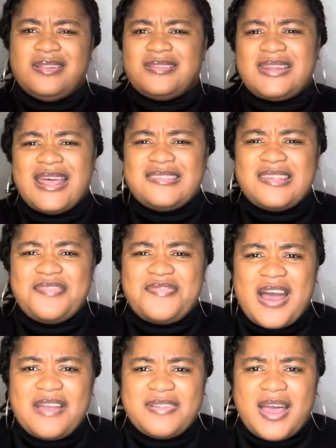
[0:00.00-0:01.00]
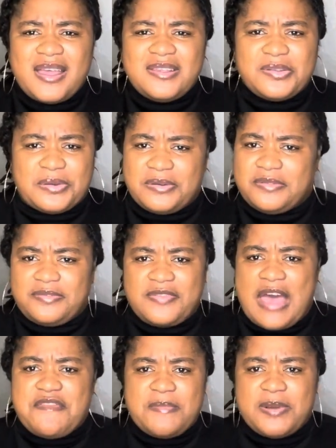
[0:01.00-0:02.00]
Did I say Five Guys or
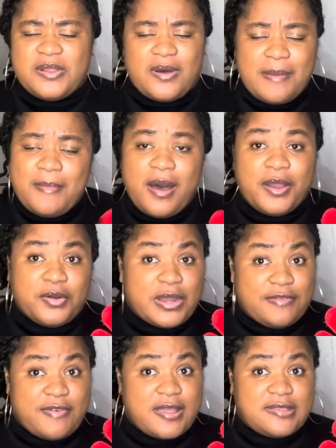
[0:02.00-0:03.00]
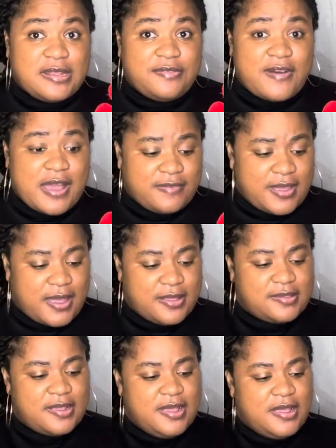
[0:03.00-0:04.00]
Five and Below? I'm hungry if I said Five
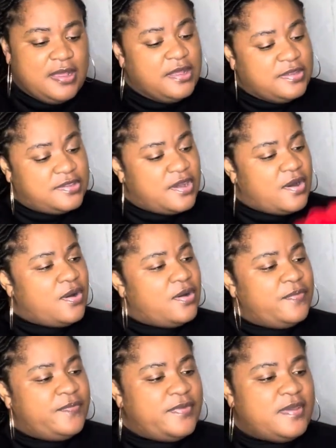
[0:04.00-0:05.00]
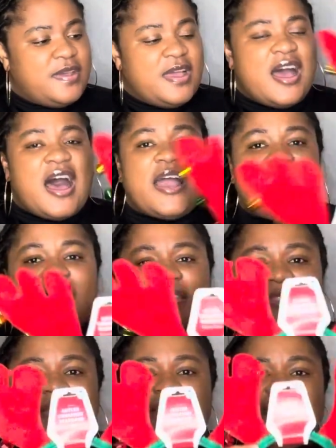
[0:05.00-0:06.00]
Guys. So I got
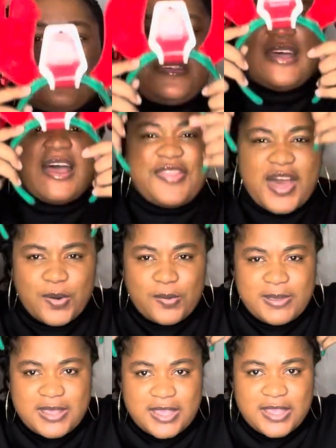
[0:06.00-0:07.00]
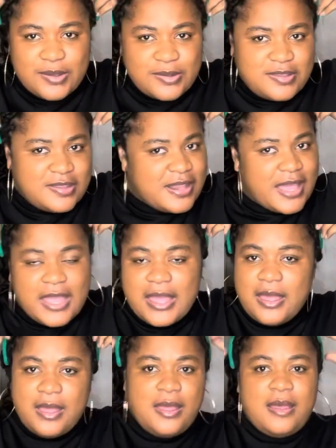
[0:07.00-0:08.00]
this. I thought it would be cute to like
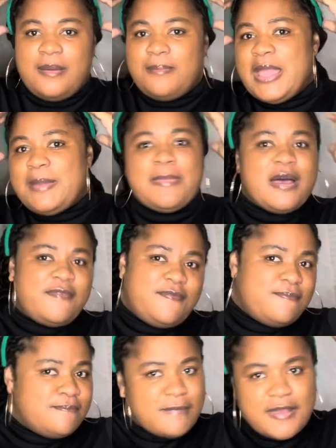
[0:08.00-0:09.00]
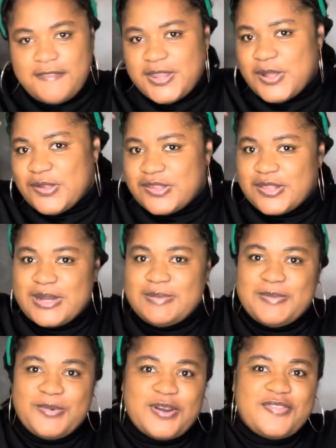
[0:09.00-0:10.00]
make my, my videos a little bit
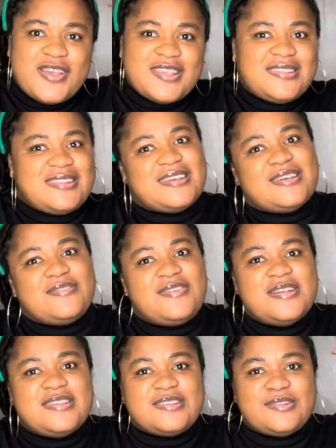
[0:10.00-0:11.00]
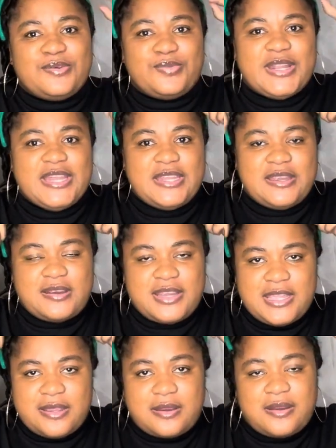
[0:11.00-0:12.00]
more festive. This little reindeer
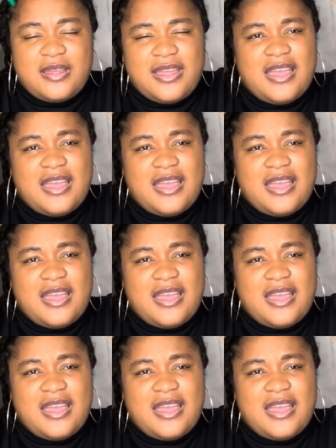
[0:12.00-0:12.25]
ear.